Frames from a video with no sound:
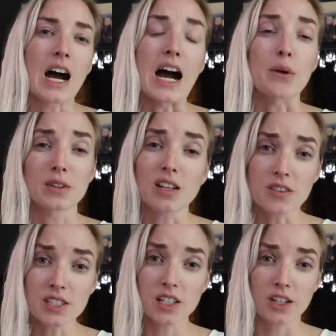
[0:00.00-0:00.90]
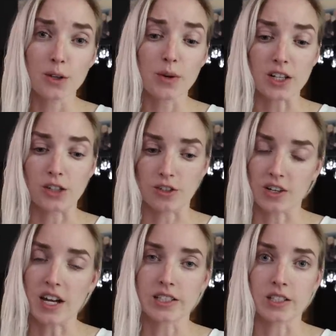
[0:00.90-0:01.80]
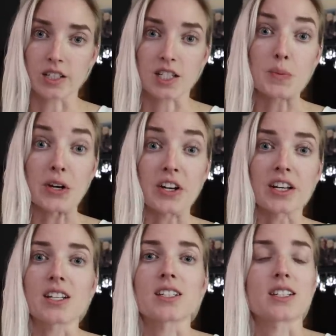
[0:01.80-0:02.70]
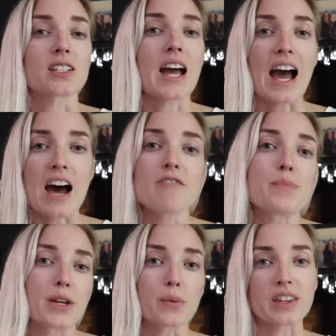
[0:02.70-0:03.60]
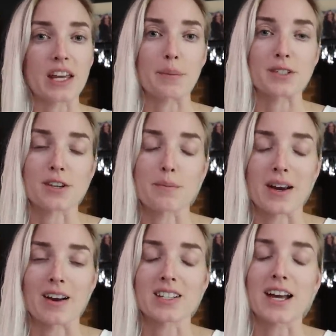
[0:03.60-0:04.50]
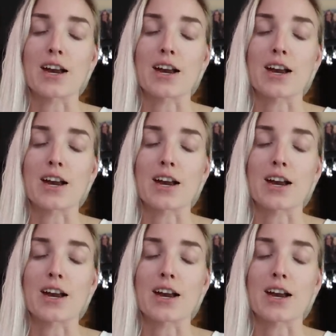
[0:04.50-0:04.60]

I would love to hear what your guys' experiences have been with Amazon parrots.